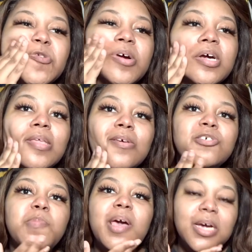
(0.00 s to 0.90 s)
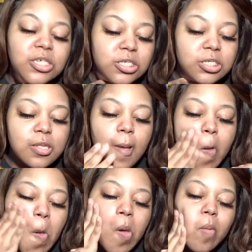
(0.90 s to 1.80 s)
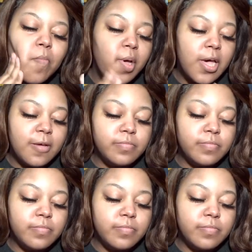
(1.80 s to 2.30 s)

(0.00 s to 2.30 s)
or unused packages but